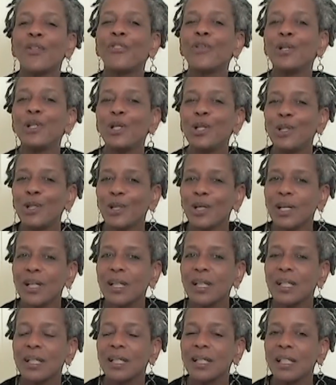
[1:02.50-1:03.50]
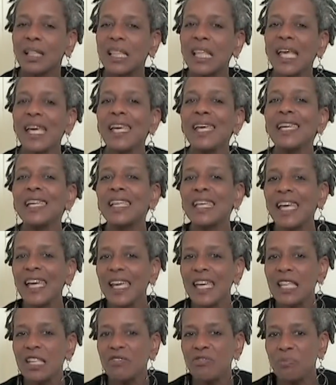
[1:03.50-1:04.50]
the look they
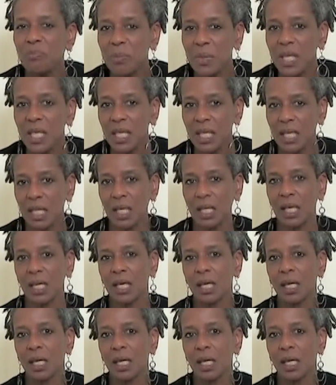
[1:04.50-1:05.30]
gave me